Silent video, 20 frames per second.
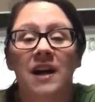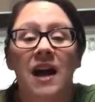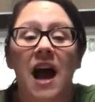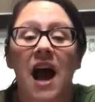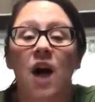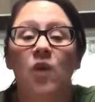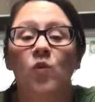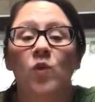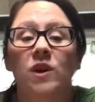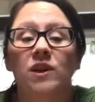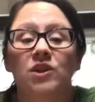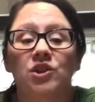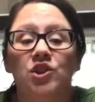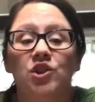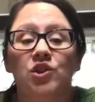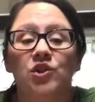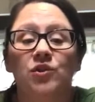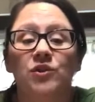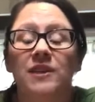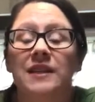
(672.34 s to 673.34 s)
I want
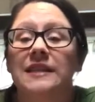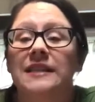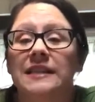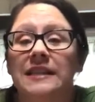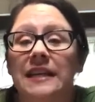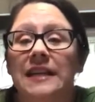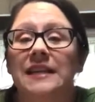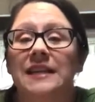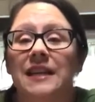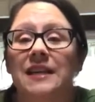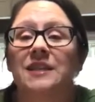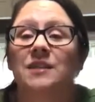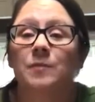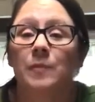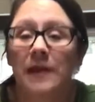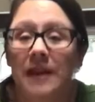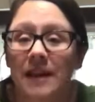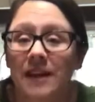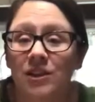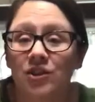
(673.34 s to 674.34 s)
you to send us
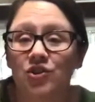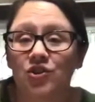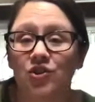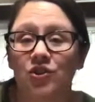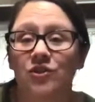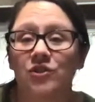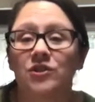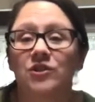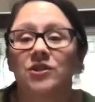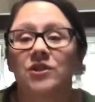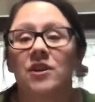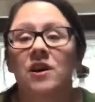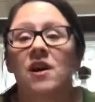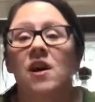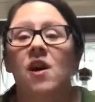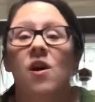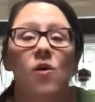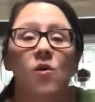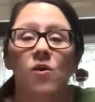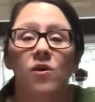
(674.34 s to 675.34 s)
pictures
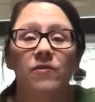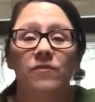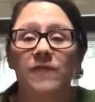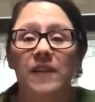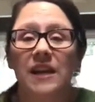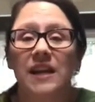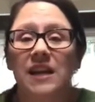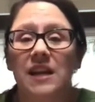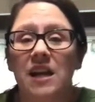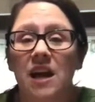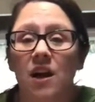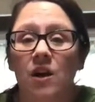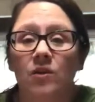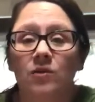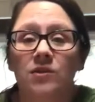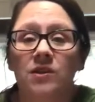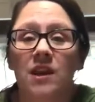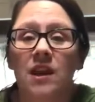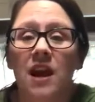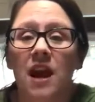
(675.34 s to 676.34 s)
or
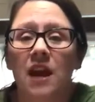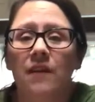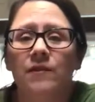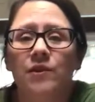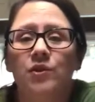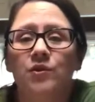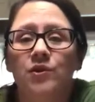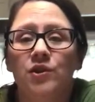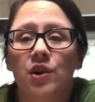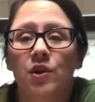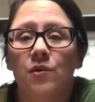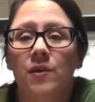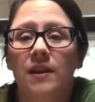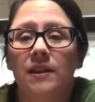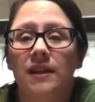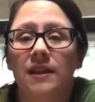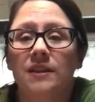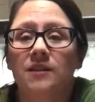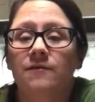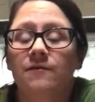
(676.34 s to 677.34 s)
videos of you doing
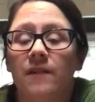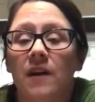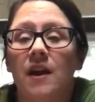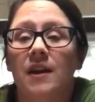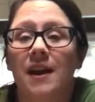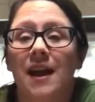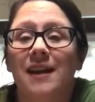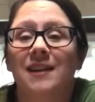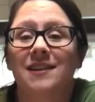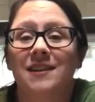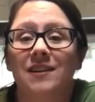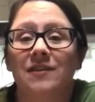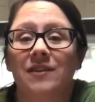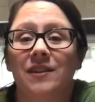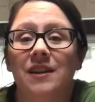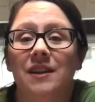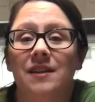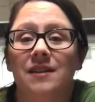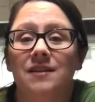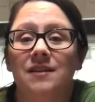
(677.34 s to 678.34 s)
these fun
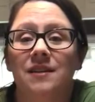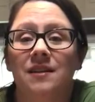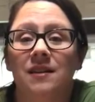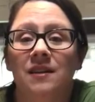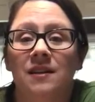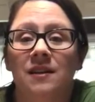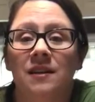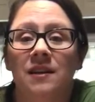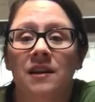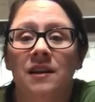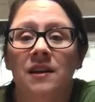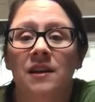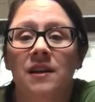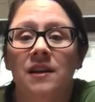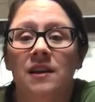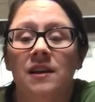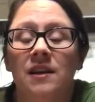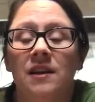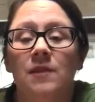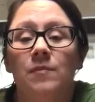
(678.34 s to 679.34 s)
activities.
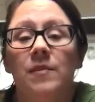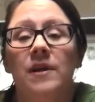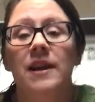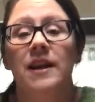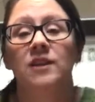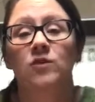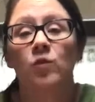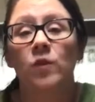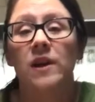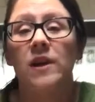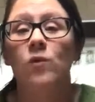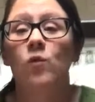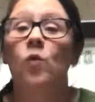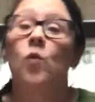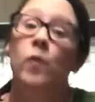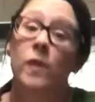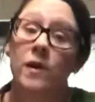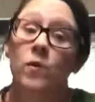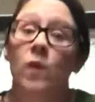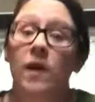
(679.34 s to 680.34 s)
Because
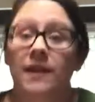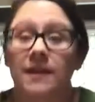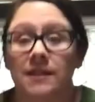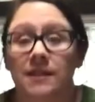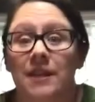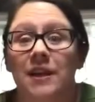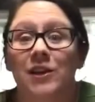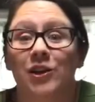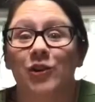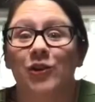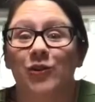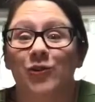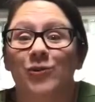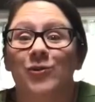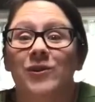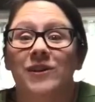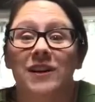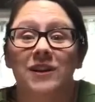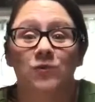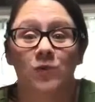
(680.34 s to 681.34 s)
we want to see
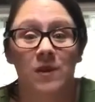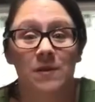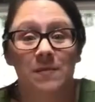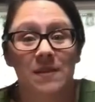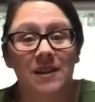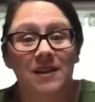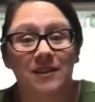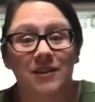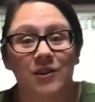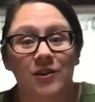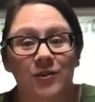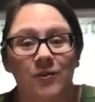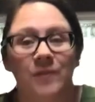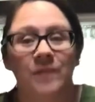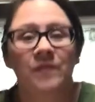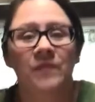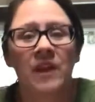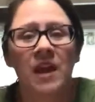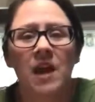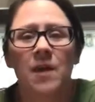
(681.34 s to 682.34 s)
you, because we miss you,
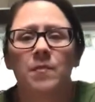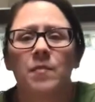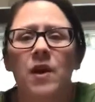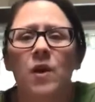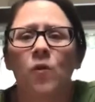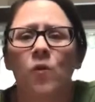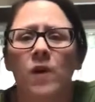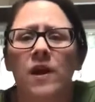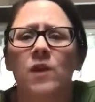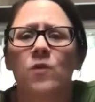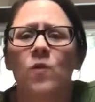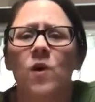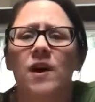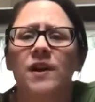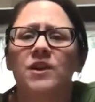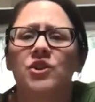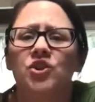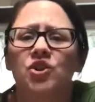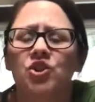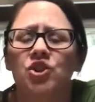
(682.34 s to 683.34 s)
but we want
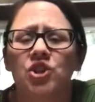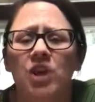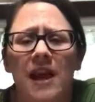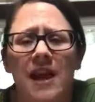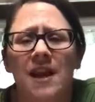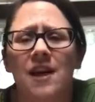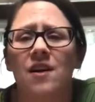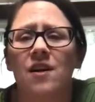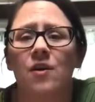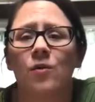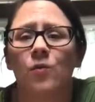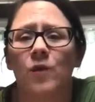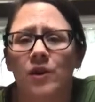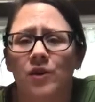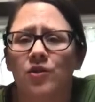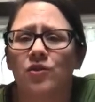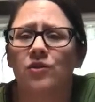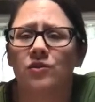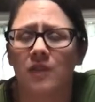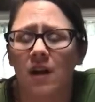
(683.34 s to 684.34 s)
to share what
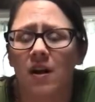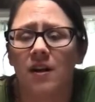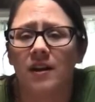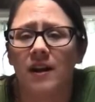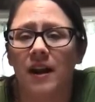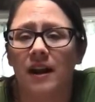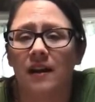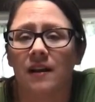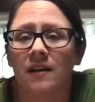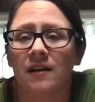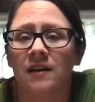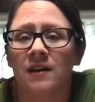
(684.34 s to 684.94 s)
you're learning.